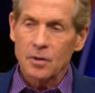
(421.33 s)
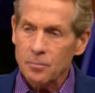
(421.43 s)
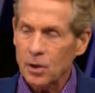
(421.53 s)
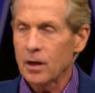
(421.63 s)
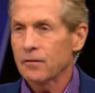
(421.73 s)
the
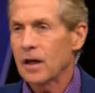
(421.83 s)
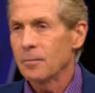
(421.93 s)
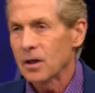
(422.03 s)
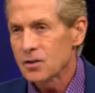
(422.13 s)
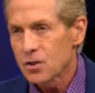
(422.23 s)
playoff game
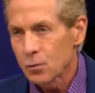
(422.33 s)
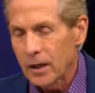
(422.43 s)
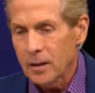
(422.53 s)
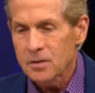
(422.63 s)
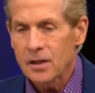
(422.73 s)
against the
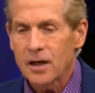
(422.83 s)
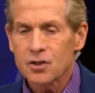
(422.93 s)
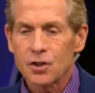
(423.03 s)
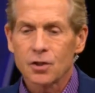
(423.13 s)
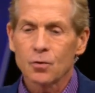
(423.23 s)
Rams
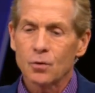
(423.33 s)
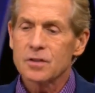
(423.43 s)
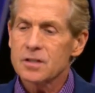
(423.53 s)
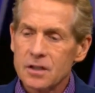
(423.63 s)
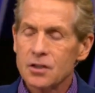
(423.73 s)
last year when
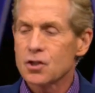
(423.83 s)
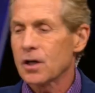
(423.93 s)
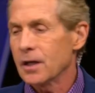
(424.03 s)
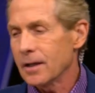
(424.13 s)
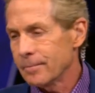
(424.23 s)

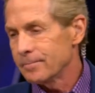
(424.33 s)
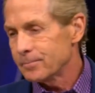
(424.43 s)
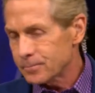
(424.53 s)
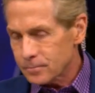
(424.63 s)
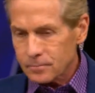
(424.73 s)
C.J. and
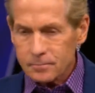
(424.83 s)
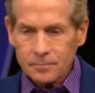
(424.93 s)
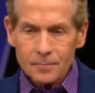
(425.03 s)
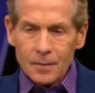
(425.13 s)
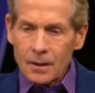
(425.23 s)

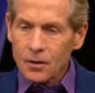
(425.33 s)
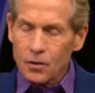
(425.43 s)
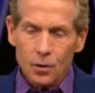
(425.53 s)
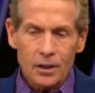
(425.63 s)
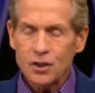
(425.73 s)

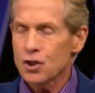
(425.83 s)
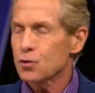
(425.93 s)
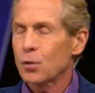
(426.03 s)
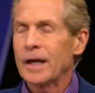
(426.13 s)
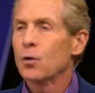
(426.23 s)
Gurley just
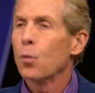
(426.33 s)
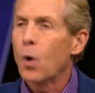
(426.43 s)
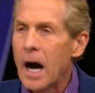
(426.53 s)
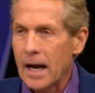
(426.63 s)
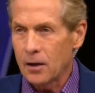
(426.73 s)
ran
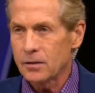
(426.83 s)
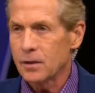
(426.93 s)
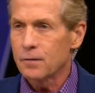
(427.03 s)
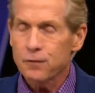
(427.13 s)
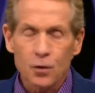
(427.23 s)
wild in
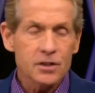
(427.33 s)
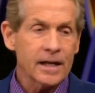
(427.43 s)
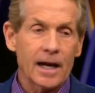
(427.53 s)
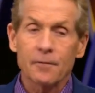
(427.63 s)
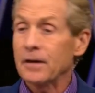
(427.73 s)
the first
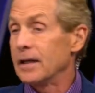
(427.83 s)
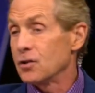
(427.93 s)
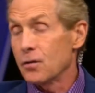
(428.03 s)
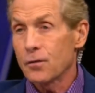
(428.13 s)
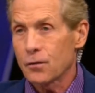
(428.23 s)
half and into
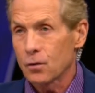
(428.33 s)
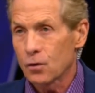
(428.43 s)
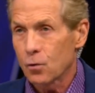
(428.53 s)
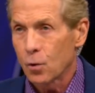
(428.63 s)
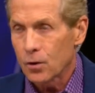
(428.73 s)
the third
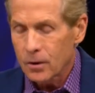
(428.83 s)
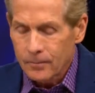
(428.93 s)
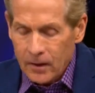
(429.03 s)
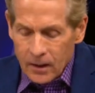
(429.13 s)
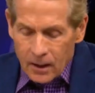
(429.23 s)
quarter.
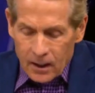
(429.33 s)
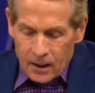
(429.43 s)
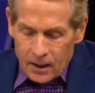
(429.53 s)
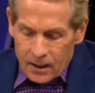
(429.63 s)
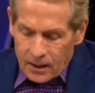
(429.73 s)

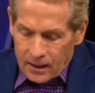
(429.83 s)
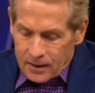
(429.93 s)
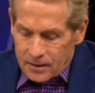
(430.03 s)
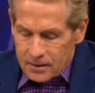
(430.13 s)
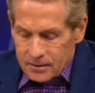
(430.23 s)
And